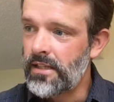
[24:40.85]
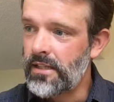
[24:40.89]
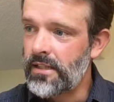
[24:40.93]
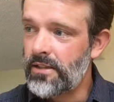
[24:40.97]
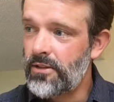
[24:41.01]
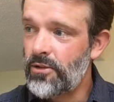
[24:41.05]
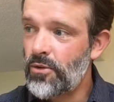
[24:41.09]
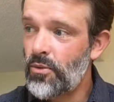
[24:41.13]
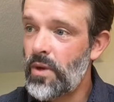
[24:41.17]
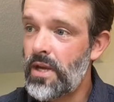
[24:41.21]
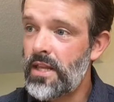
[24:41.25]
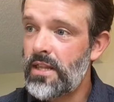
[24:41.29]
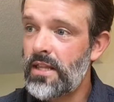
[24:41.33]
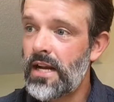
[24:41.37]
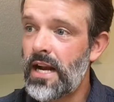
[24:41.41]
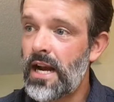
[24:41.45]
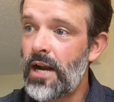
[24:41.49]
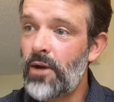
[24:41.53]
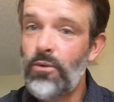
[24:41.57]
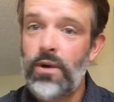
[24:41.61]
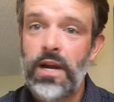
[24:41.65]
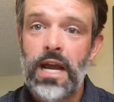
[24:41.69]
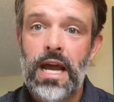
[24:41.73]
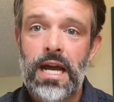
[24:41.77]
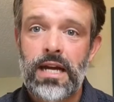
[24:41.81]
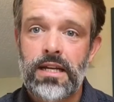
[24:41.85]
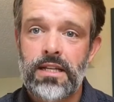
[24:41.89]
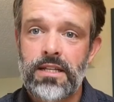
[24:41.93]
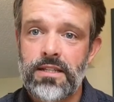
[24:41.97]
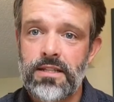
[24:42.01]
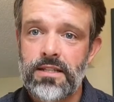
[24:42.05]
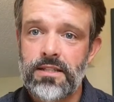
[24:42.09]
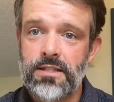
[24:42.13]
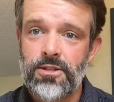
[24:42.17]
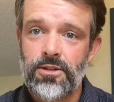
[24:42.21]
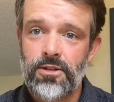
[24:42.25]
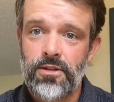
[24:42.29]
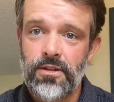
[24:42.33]
the way that I reacted
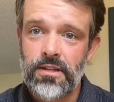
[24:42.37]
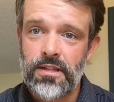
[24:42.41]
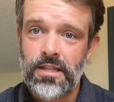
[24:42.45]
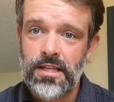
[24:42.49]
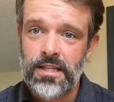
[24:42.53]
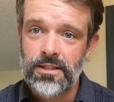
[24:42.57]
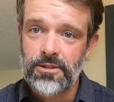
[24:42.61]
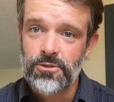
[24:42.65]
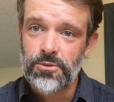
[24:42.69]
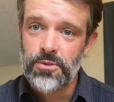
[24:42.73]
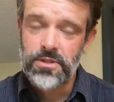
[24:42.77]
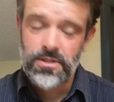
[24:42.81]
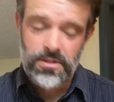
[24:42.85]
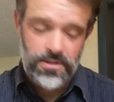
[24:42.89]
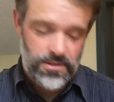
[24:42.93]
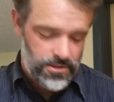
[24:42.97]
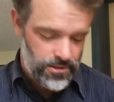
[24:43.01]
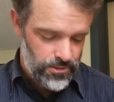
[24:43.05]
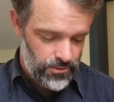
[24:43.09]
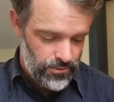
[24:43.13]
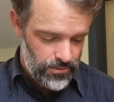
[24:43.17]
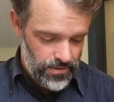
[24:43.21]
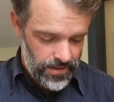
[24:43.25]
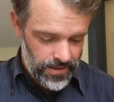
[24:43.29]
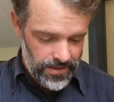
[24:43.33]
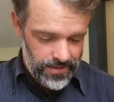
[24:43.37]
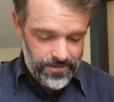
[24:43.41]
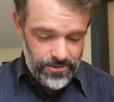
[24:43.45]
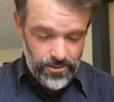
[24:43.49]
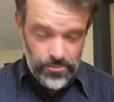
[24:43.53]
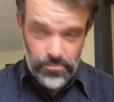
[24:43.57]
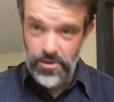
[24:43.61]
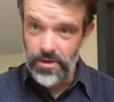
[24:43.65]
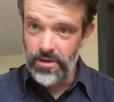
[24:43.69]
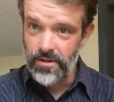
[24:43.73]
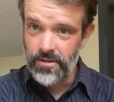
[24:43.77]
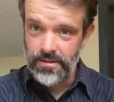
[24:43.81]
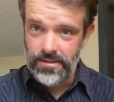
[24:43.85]
to certain things wasn't so great, and I'll
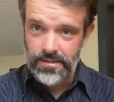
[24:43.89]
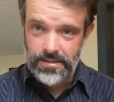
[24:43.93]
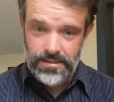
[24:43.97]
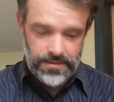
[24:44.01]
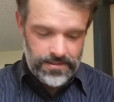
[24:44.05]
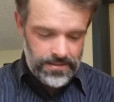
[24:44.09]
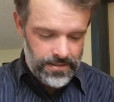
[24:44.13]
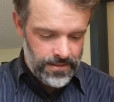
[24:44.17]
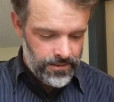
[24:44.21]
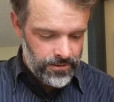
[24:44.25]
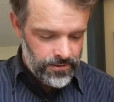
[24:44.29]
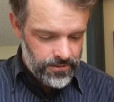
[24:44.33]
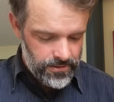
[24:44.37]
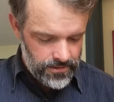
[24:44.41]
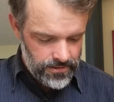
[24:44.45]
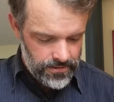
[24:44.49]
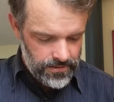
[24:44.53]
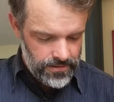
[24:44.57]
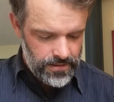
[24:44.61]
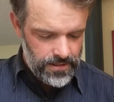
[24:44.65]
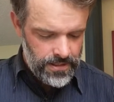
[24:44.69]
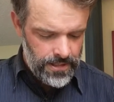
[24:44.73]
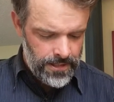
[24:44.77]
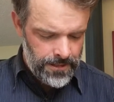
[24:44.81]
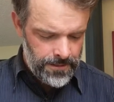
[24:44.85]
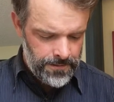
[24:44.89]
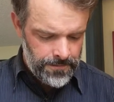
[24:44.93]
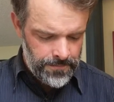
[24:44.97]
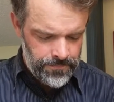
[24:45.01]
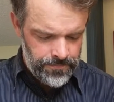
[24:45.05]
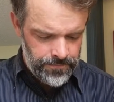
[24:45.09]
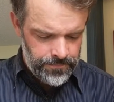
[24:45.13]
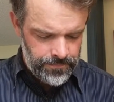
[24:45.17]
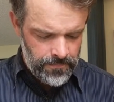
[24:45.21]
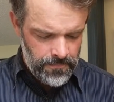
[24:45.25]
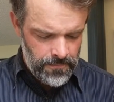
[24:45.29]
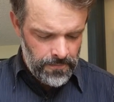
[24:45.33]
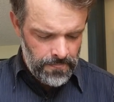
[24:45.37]
bury the details.
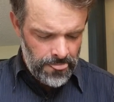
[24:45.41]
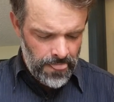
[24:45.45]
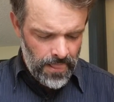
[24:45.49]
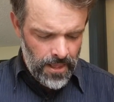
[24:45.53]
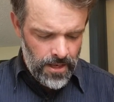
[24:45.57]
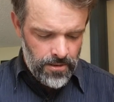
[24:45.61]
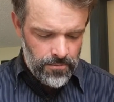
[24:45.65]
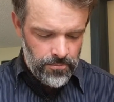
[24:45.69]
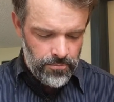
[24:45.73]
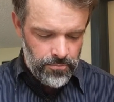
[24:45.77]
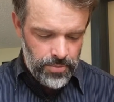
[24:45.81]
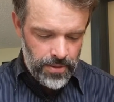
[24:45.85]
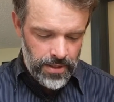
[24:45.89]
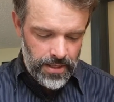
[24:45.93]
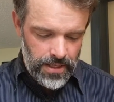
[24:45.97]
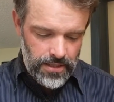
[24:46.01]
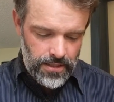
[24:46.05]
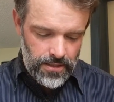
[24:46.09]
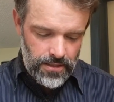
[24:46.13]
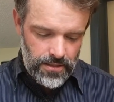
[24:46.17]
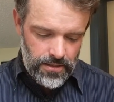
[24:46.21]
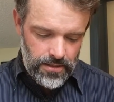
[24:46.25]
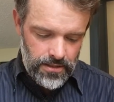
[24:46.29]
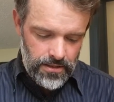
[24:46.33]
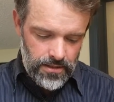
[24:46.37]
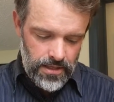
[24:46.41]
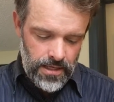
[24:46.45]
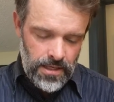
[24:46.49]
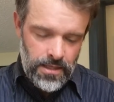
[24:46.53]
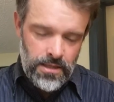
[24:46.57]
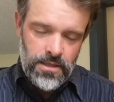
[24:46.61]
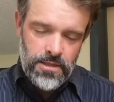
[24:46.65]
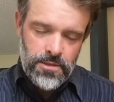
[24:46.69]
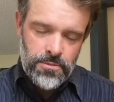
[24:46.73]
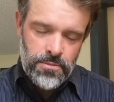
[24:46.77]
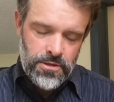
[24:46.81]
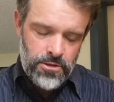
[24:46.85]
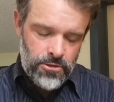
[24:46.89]
But in
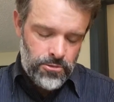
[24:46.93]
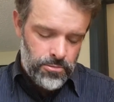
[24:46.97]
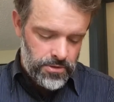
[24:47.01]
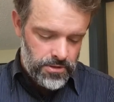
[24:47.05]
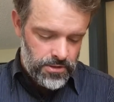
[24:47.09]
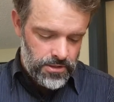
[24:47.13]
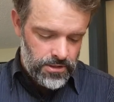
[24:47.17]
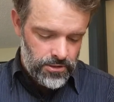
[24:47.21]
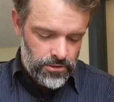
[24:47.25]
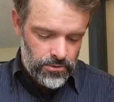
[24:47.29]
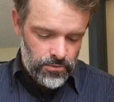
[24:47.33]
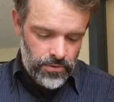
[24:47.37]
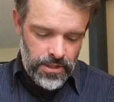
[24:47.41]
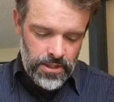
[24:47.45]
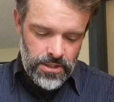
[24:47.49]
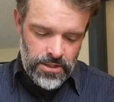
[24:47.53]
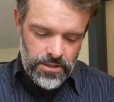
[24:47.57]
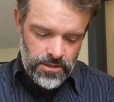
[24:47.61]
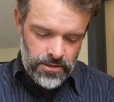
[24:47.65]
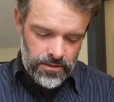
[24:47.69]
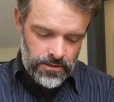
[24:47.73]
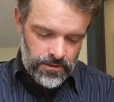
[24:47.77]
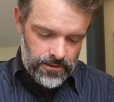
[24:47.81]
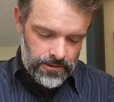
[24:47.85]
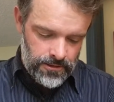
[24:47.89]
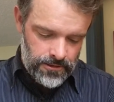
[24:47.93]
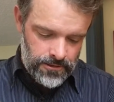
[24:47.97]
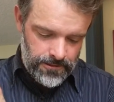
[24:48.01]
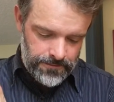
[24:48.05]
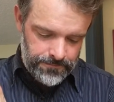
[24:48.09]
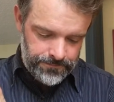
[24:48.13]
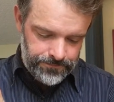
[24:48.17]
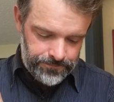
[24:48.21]
these miserable situations,